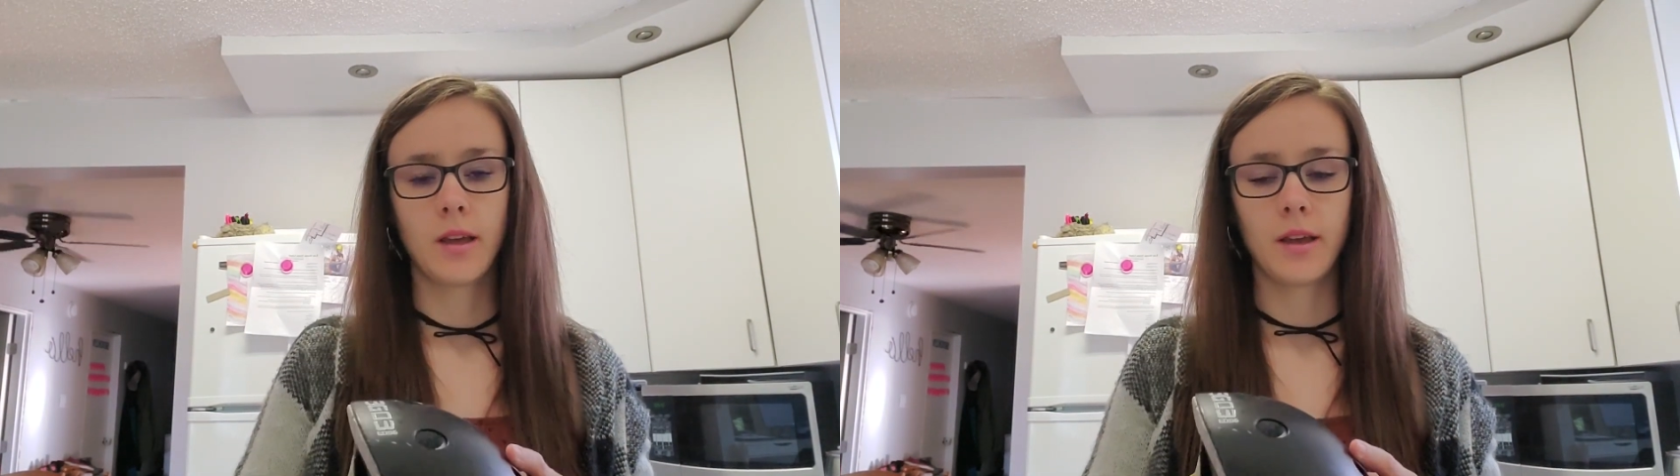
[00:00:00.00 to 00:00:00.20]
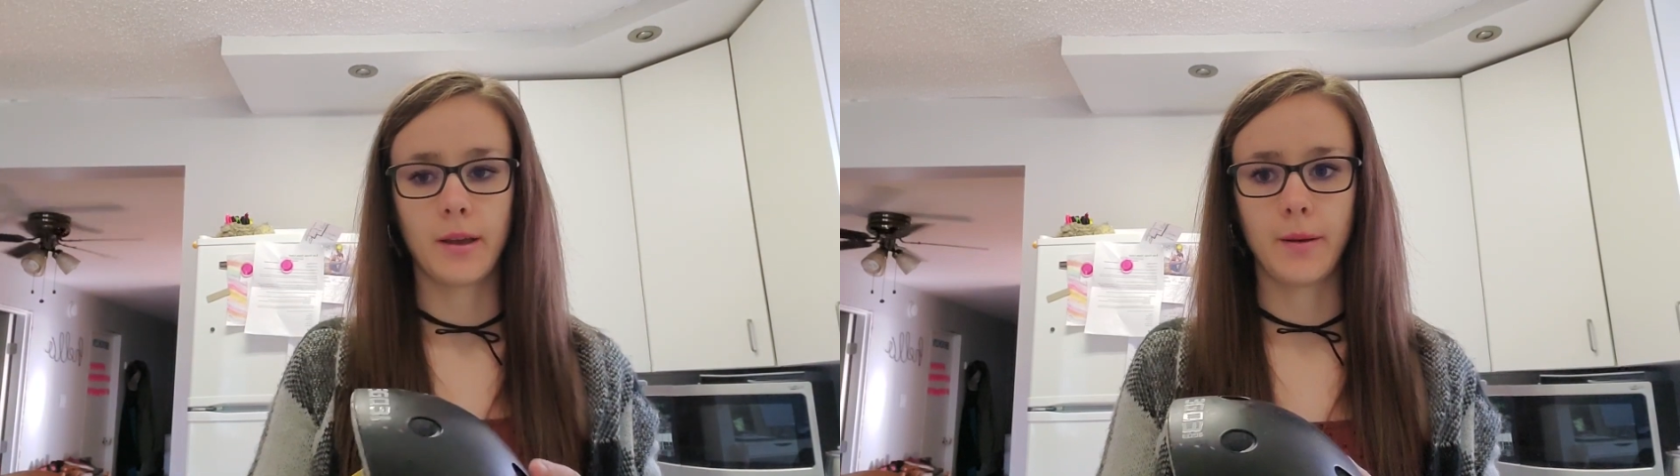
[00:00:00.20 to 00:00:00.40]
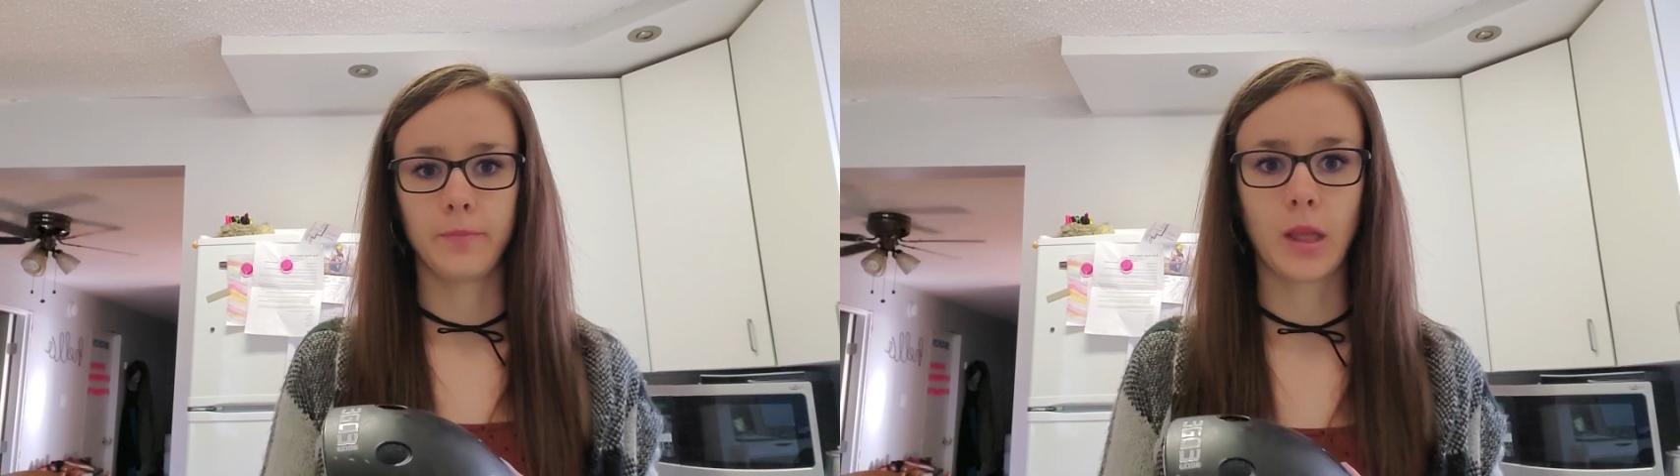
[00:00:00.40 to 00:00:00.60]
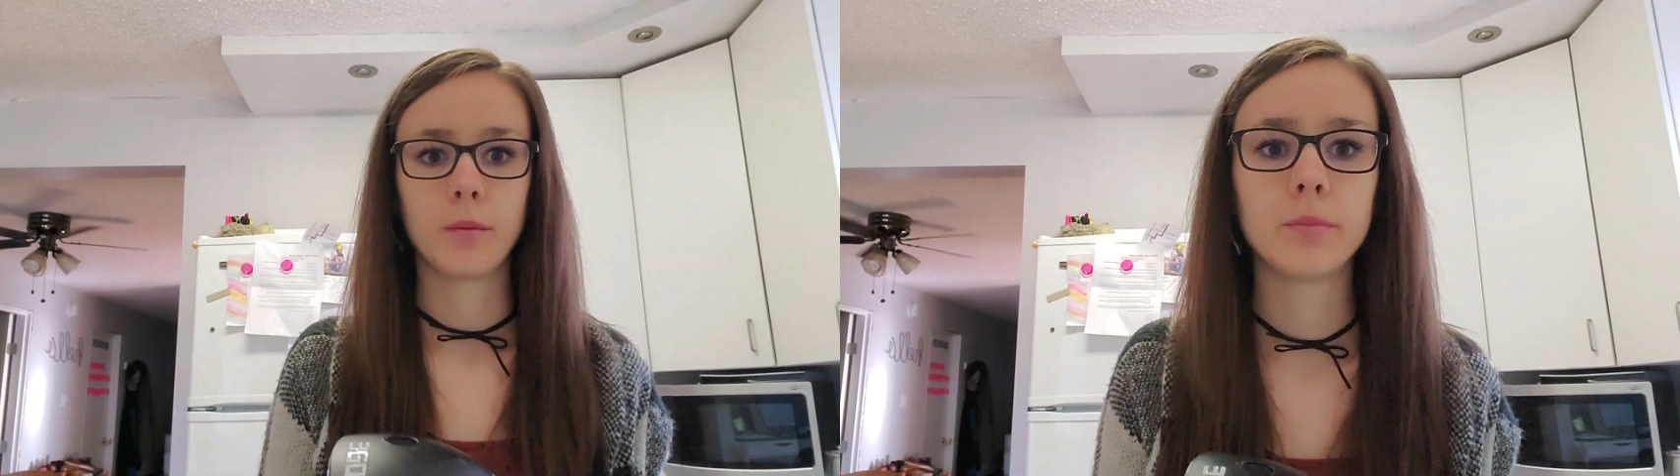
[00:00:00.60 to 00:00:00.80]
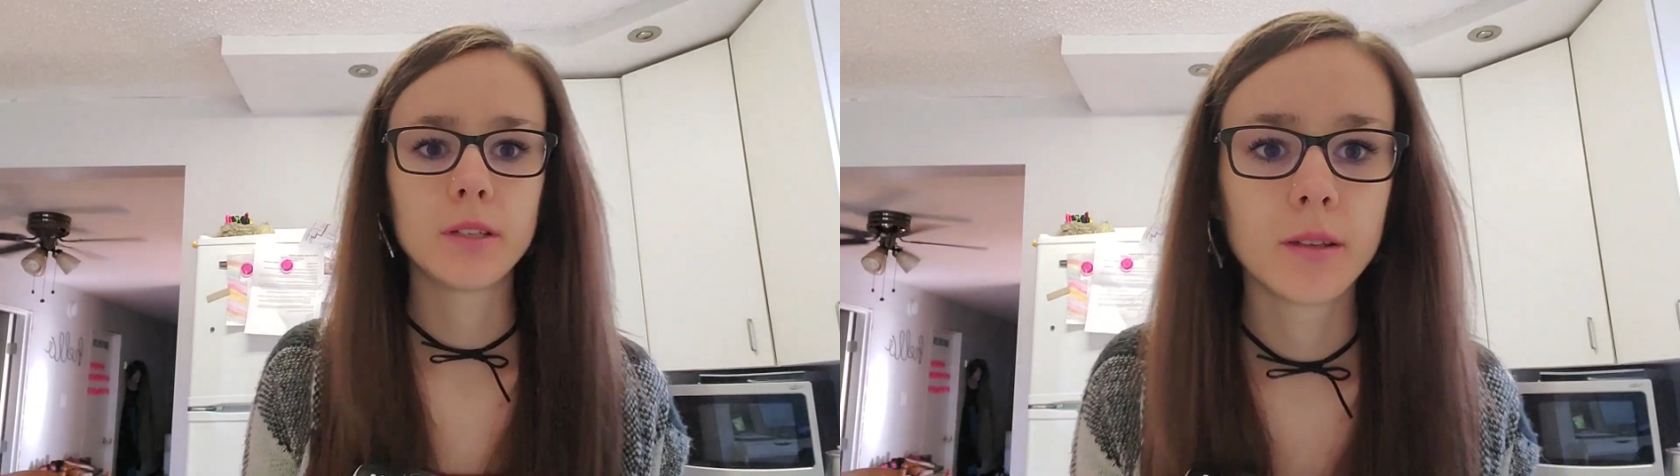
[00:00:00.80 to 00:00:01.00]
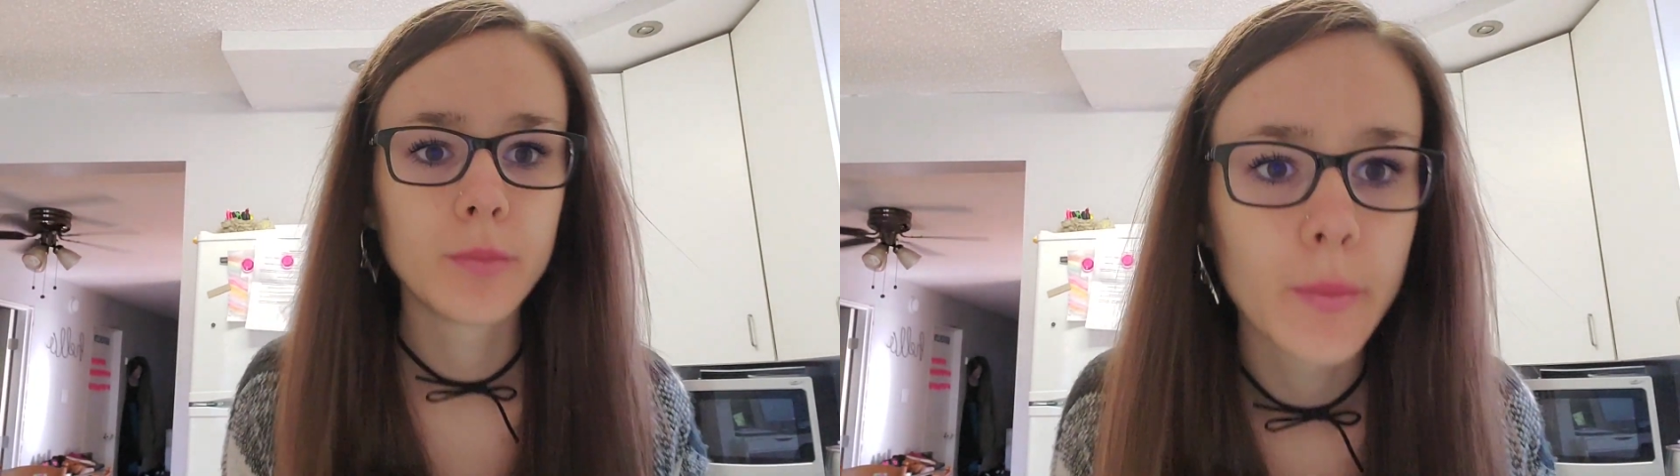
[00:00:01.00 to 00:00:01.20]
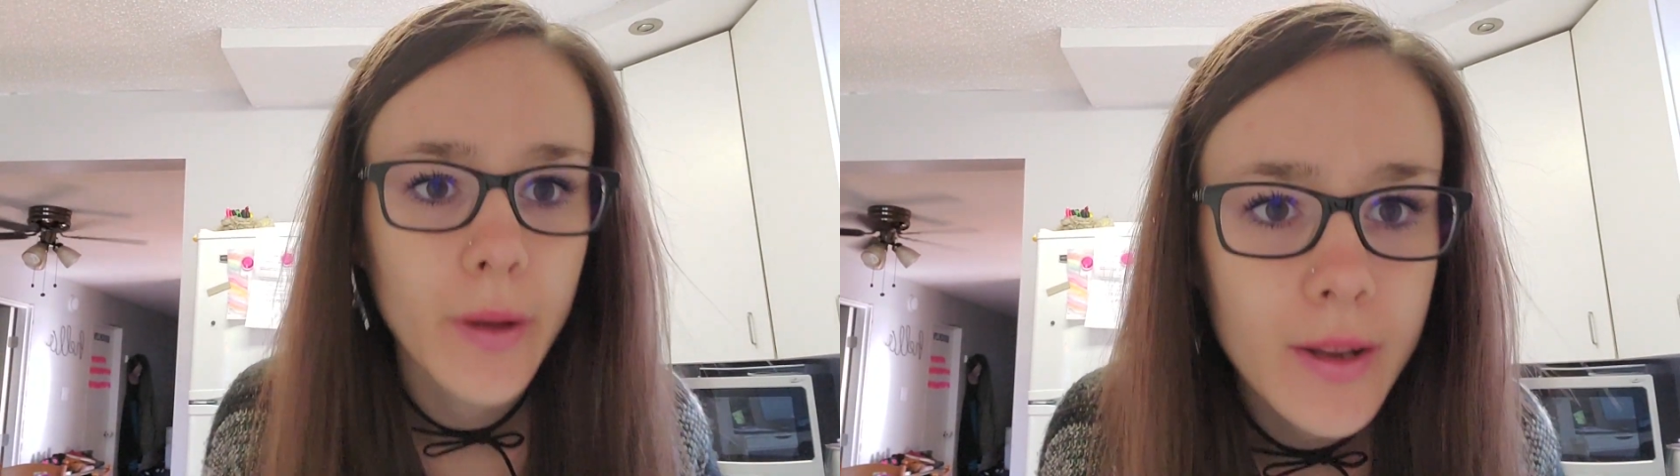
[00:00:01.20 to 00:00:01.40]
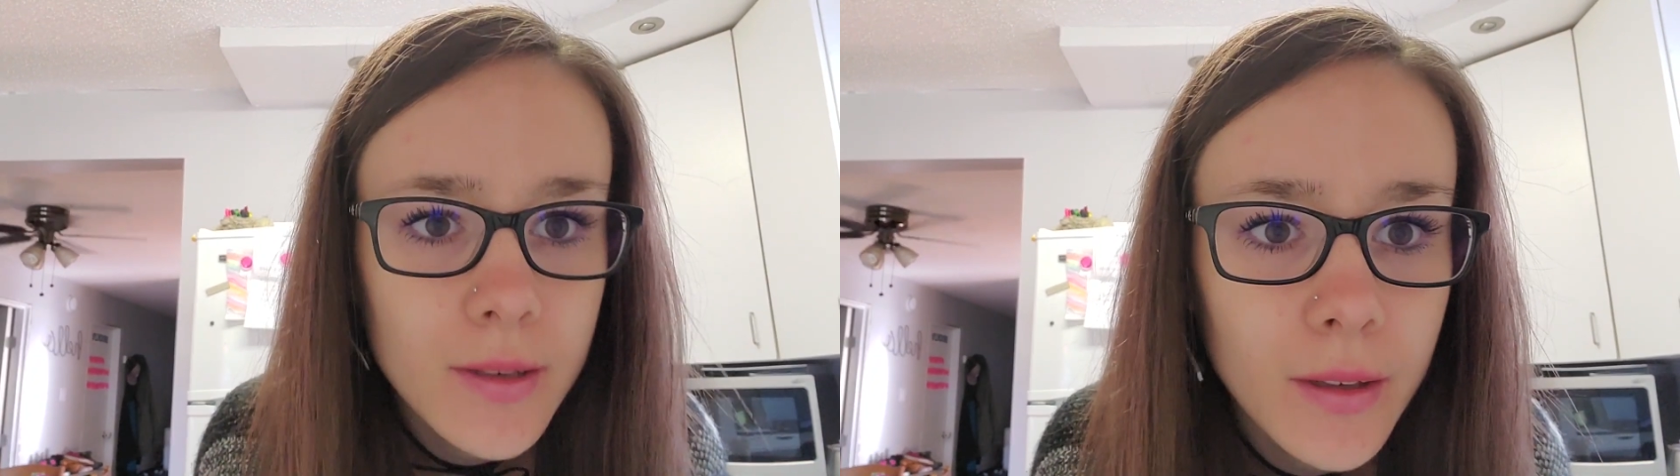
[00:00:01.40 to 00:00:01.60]
Um, I did my
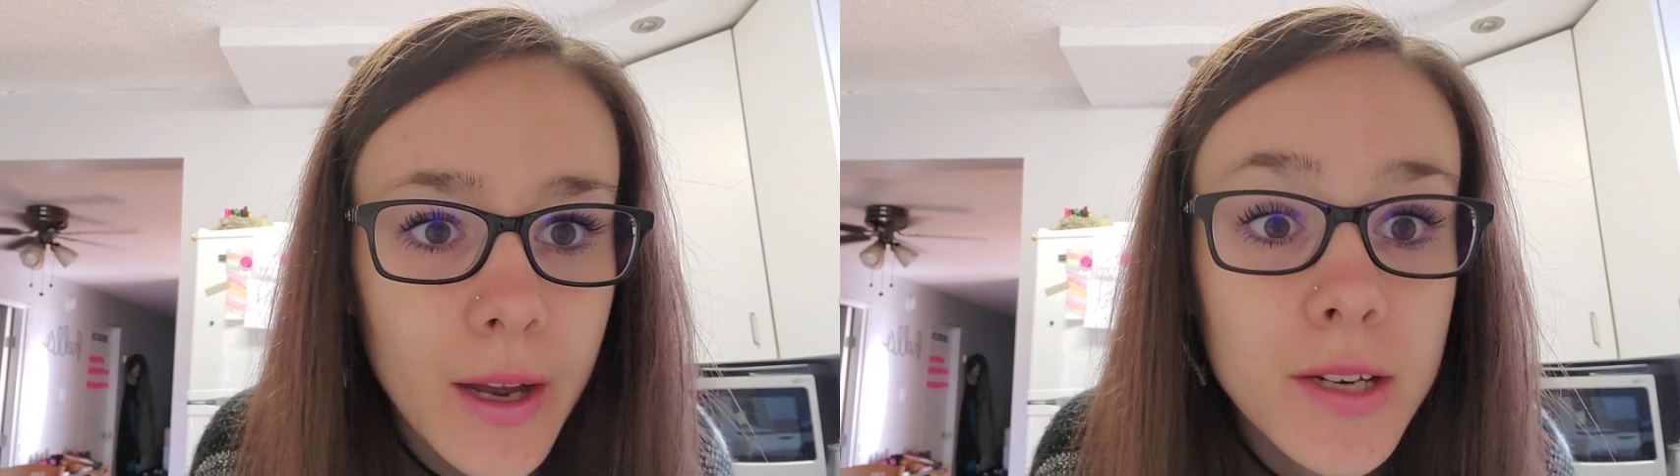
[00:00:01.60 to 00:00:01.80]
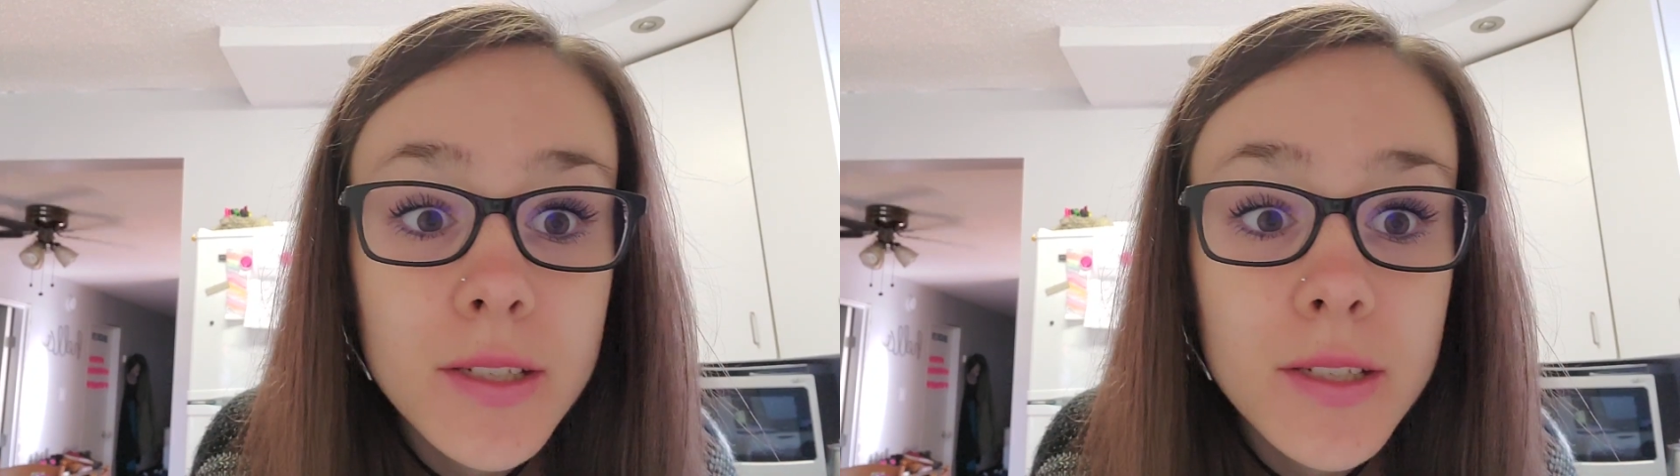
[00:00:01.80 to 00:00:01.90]
I just